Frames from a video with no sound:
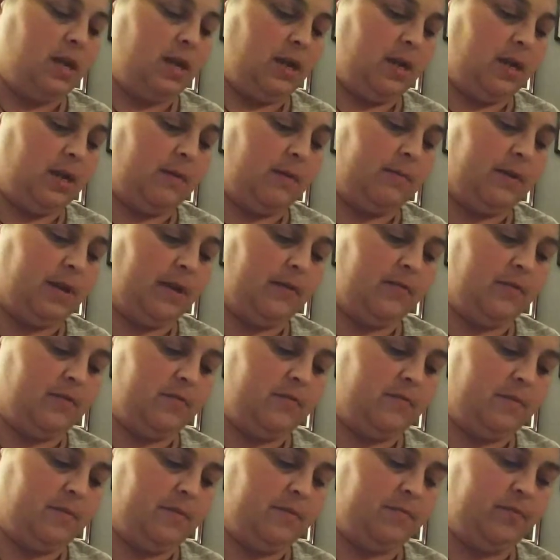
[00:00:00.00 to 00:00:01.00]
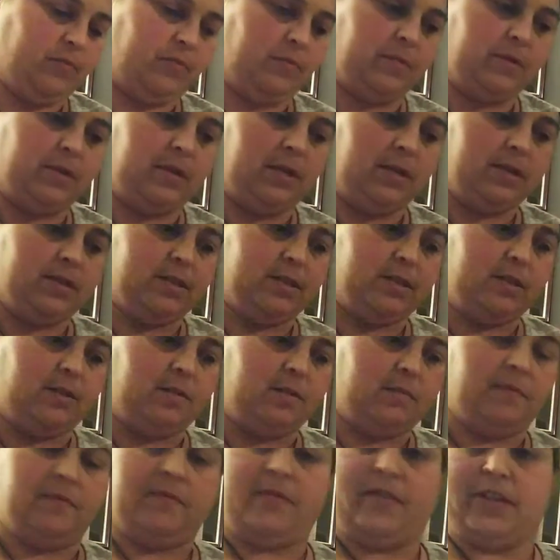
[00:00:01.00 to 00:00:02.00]
offered from the Broom Closet
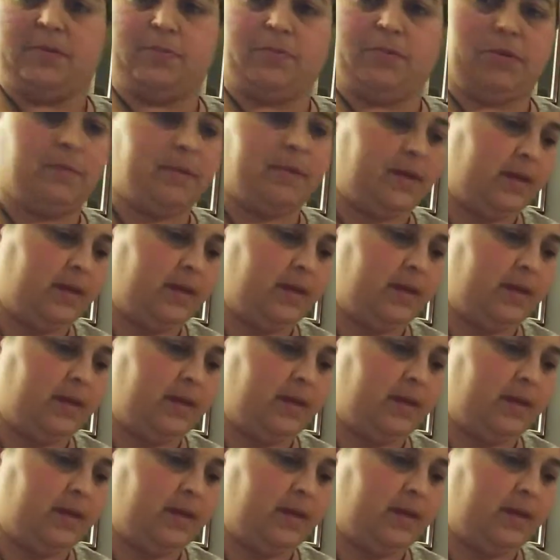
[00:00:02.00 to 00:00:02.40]
on the Facebook